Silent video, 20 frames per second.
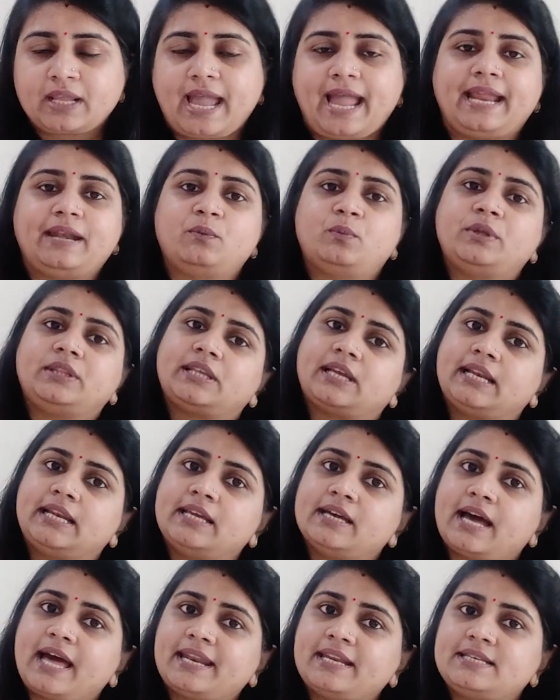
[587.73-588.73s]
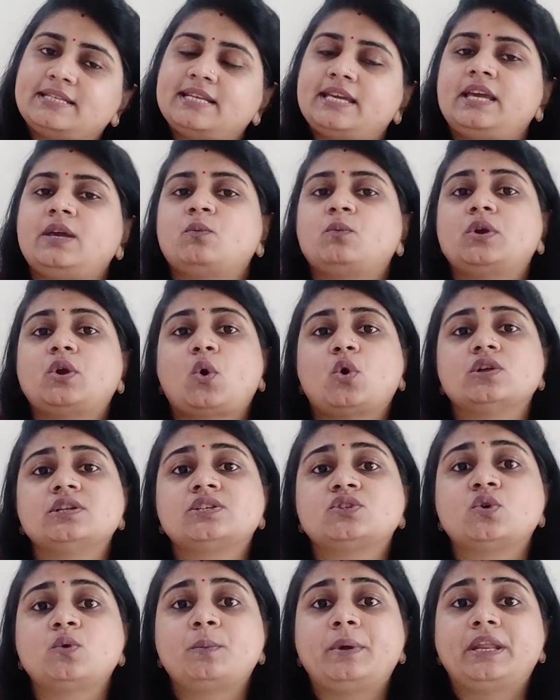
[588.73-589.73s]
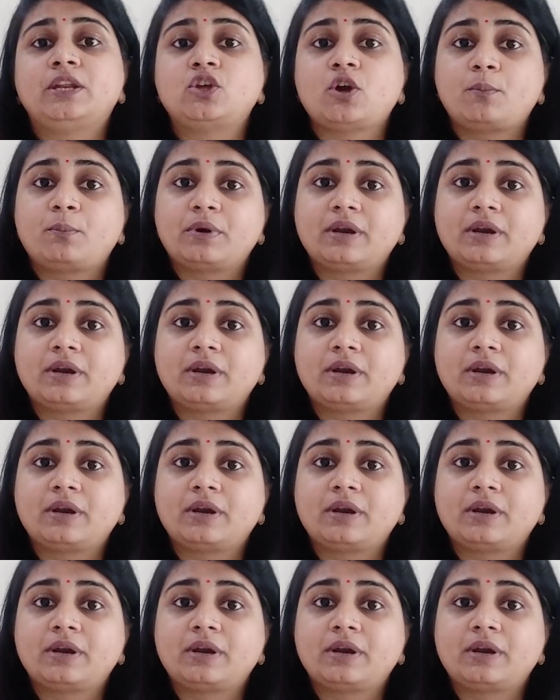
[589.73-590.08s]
And with clarity, we also mean your